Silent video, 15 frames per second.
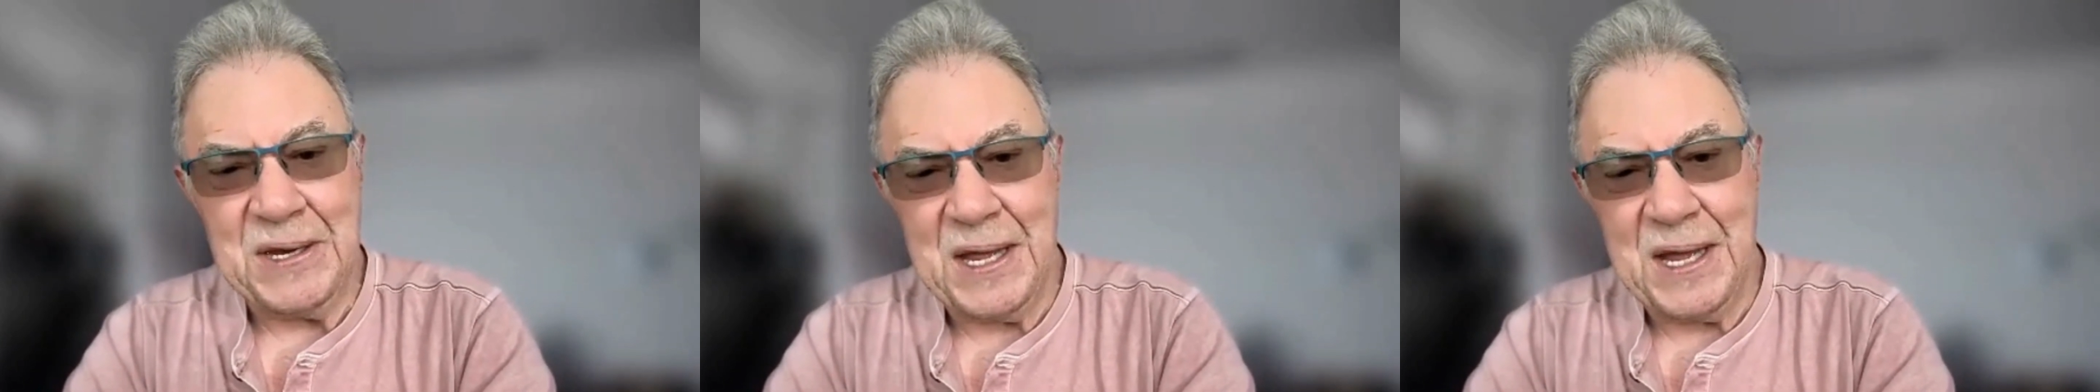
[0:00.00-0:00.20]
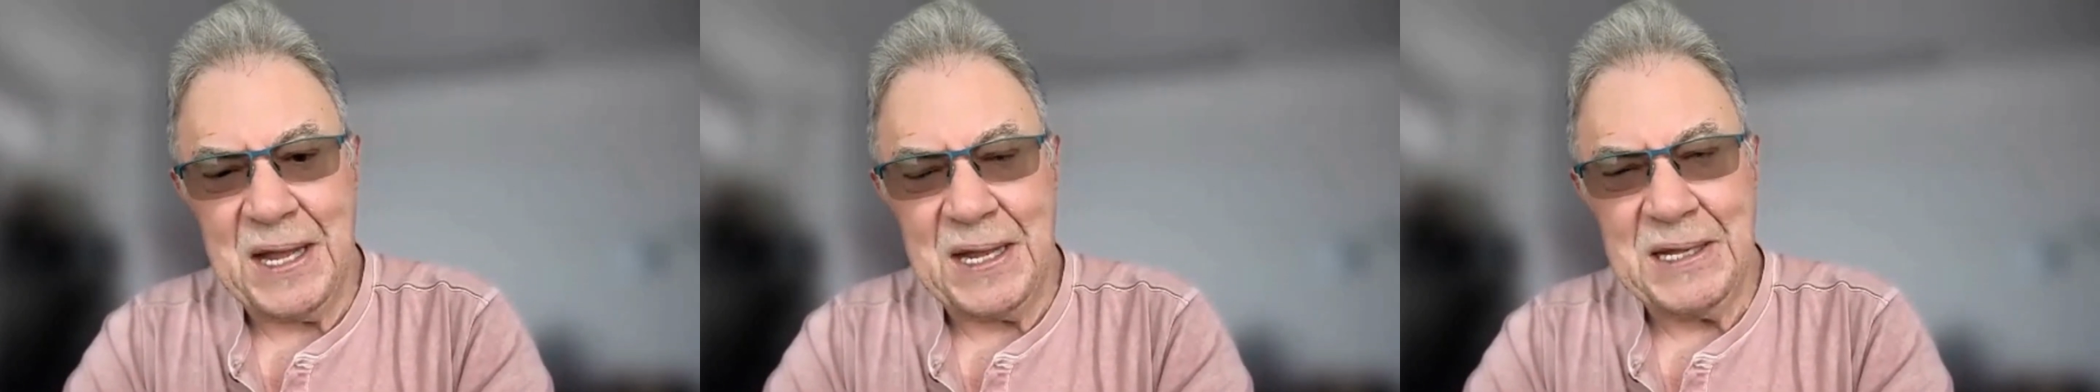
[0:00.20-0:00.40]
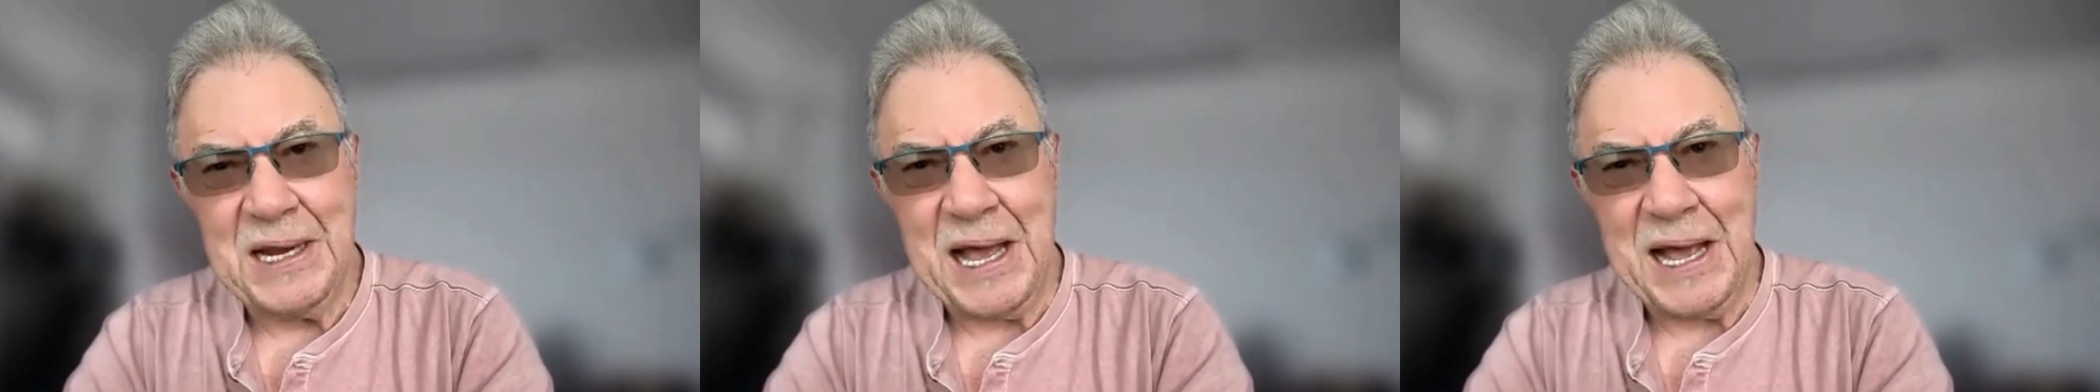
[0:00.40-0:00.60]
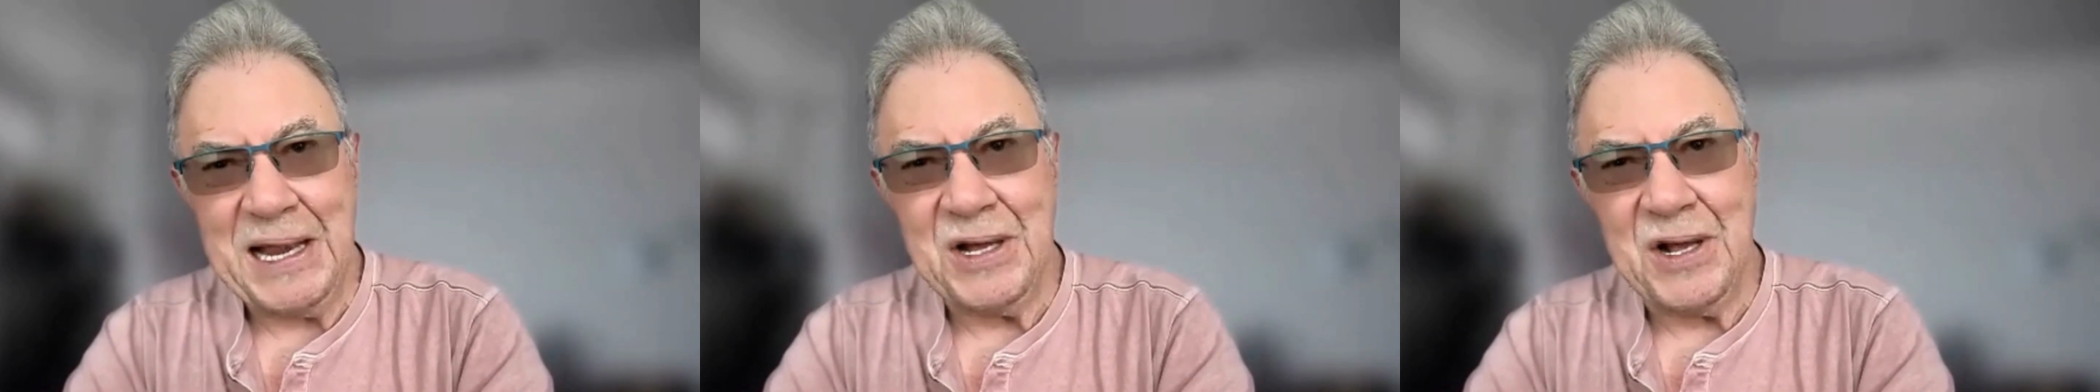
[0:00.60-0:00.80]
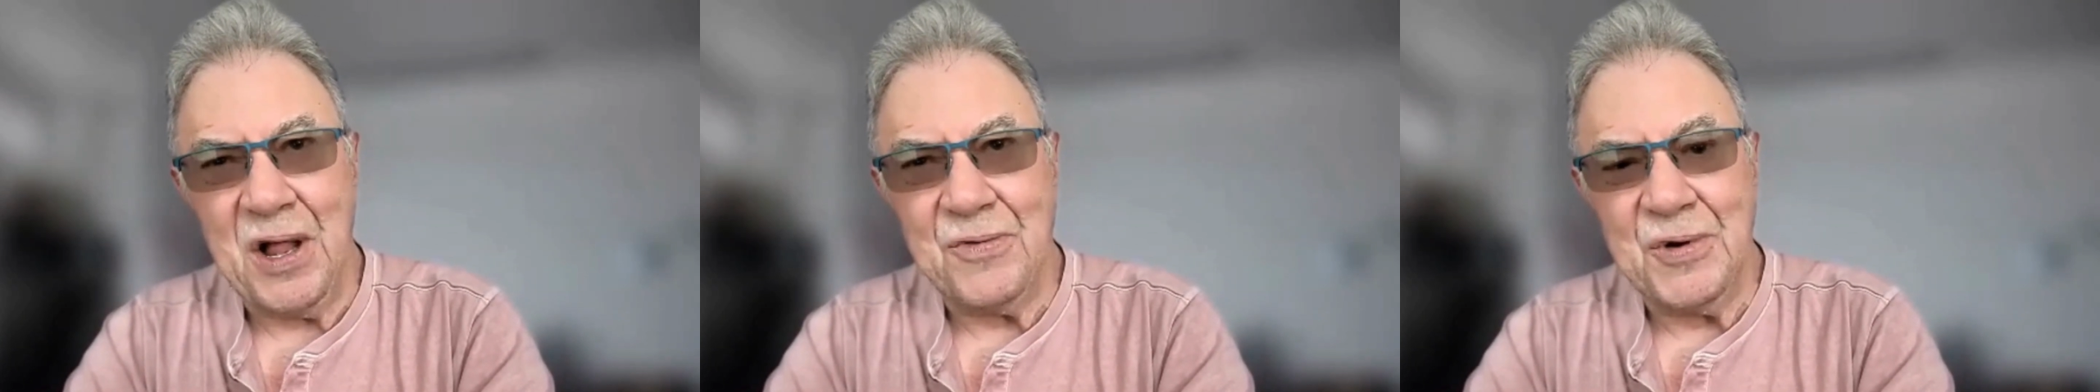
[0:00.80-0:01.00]
a little
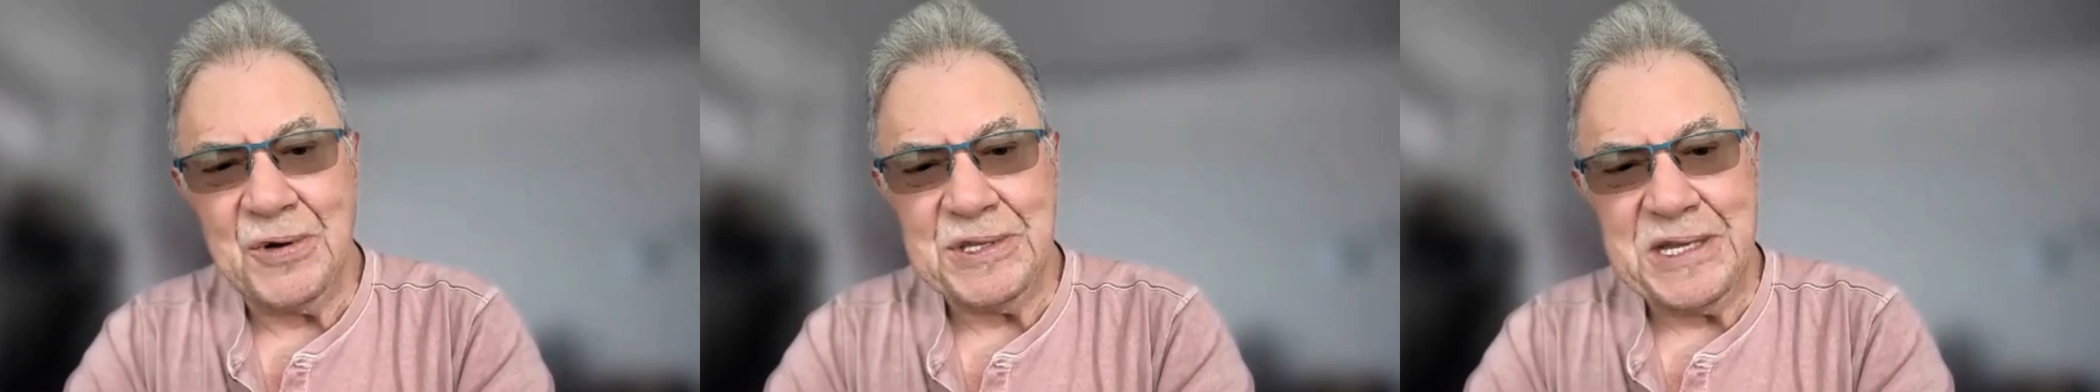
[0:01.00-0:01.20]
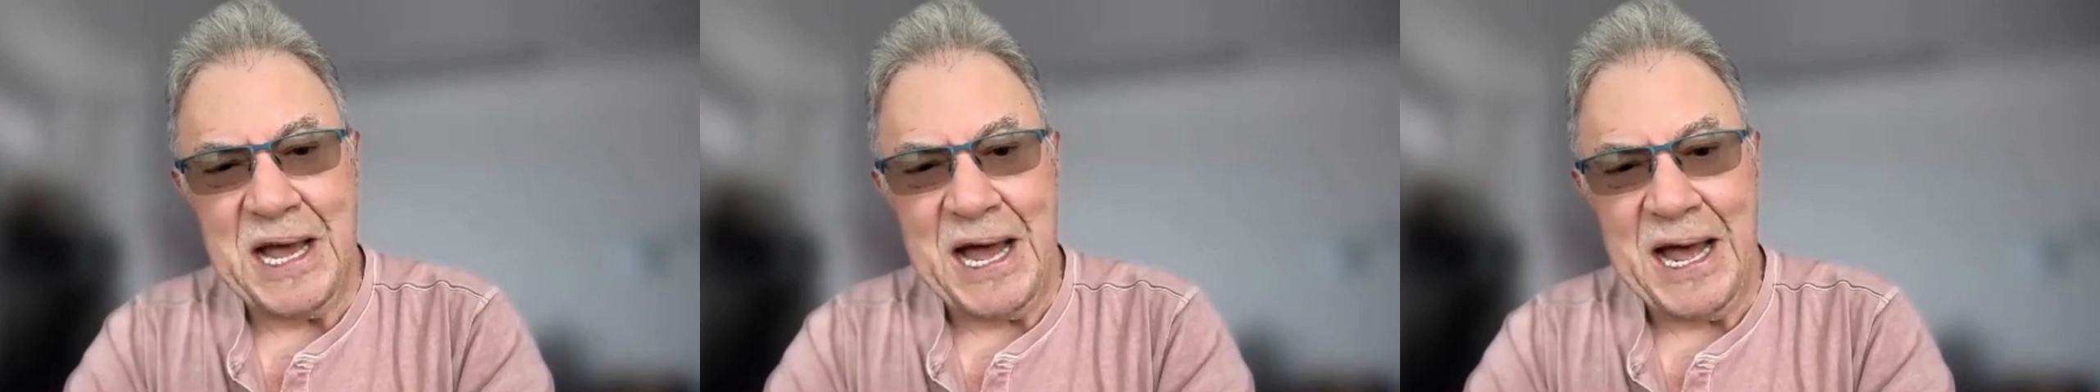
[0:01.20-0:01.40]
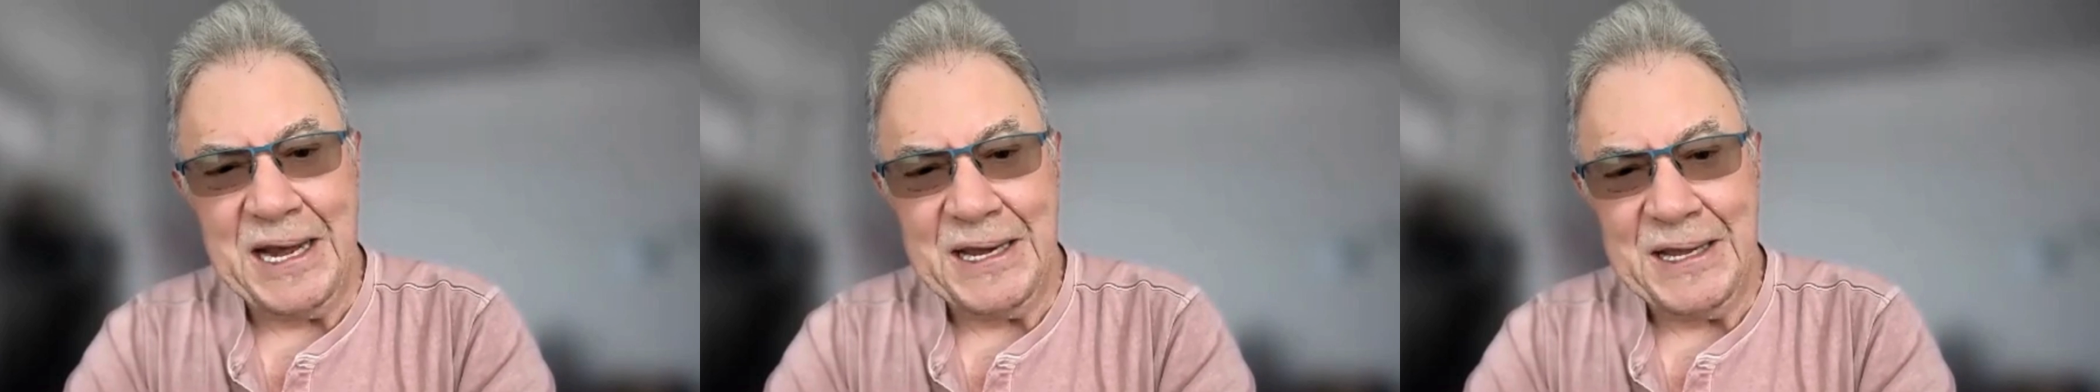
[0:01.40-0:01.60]
island called Roatan,